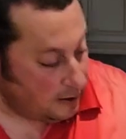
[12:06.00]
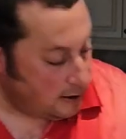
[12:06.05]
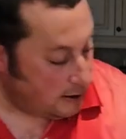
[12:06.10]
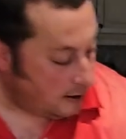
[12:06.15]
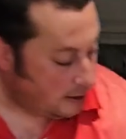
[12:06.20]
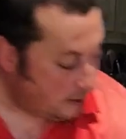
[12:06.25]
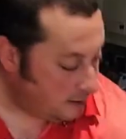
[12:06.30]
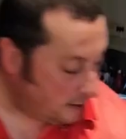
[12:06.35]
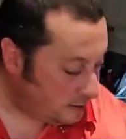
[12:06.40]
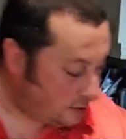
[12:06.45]

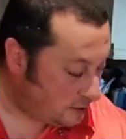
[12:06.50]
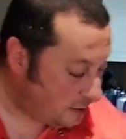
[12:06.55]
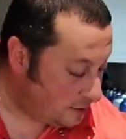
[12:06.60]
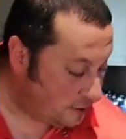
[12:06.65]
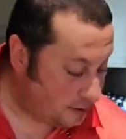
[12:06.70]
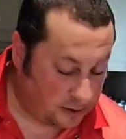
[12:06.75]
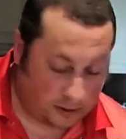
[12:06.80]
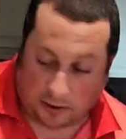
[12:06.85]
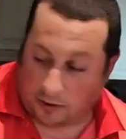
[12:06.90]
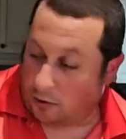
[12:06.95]
and this is
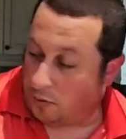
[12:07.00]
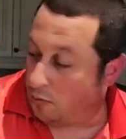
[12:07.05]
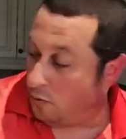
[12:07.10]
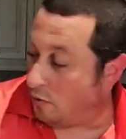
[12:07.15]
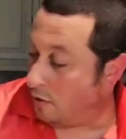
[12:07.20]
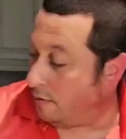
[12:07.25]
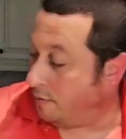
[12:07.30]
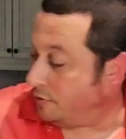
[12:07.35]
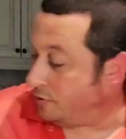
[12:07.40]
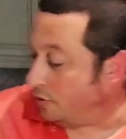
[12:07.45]
a little
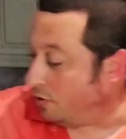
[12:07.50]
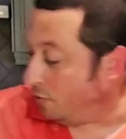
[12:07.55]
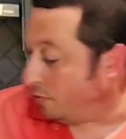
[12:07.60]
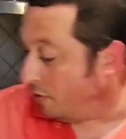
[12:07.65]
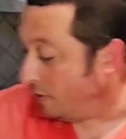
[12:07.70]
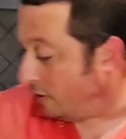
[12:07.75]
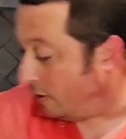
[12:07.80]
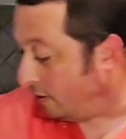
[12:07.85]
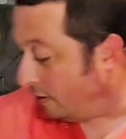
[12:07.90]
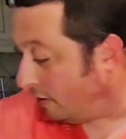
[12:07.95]
warm, so we're
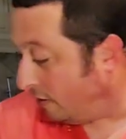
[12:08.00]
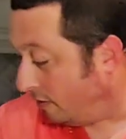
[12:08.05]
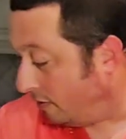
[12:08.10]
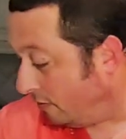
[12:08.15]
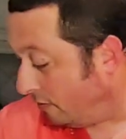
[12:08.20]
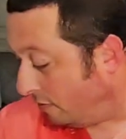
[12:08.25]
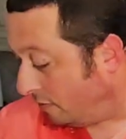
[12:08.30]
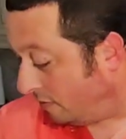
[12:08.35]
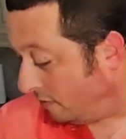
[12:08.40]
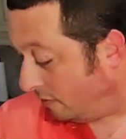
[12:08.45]
going to
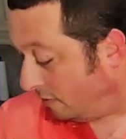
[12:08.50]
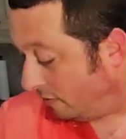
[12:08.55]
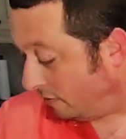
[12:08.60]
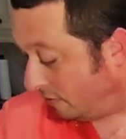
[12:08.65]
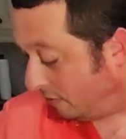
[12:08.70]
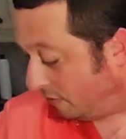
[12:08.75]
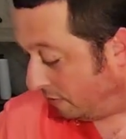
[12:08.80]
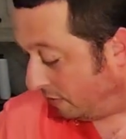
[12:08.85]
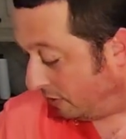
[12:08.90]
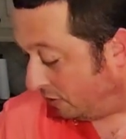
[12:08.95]

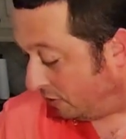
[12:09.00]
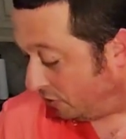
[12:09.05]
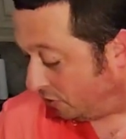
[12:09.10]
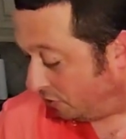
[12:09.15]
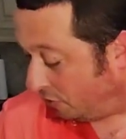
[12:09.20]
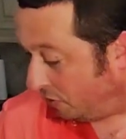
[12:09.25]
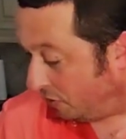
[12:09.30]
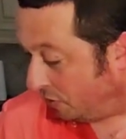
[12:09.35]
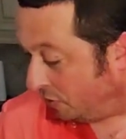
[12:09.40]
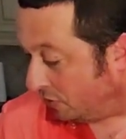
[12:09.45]
make sure
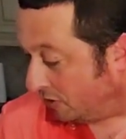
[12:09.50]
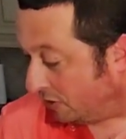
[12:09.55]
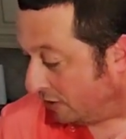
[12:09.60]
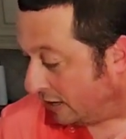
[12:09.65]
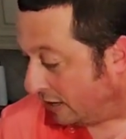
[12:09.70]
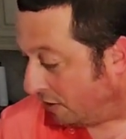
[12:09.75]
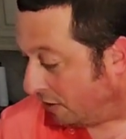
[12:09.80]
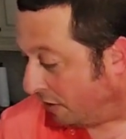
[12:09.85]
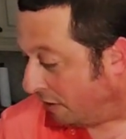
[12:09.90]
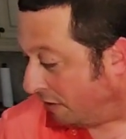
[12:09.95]
we use a
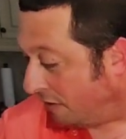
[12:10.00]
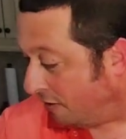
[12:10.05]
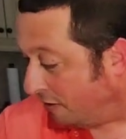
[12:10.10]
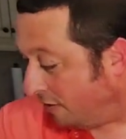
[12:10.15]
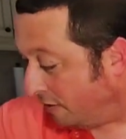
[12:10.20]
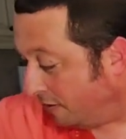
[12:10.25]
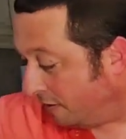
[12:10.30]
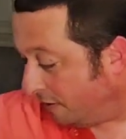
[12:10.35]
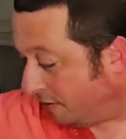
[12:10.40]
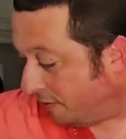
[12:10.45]
towel here.
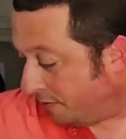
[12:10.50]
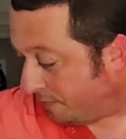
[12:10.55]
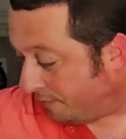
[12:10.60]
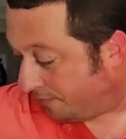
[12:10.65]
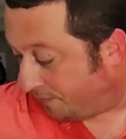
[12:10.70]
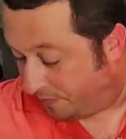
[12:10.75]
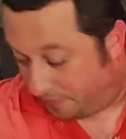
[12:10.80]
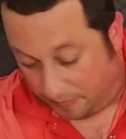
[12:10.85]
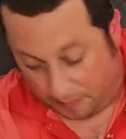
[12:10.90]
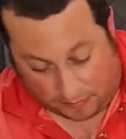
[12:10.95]

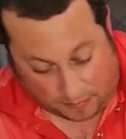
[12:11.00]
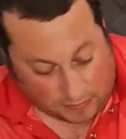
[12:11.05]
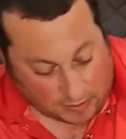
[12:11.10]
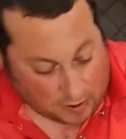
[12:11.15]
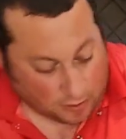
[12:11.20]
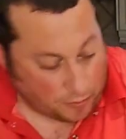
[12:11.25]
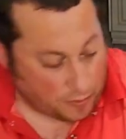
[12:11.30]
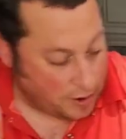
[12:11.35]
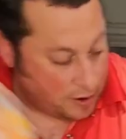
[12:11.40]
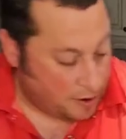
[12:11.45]

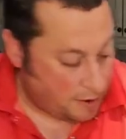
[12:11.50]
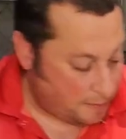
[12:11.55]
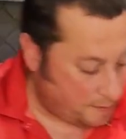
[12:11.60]
There we are.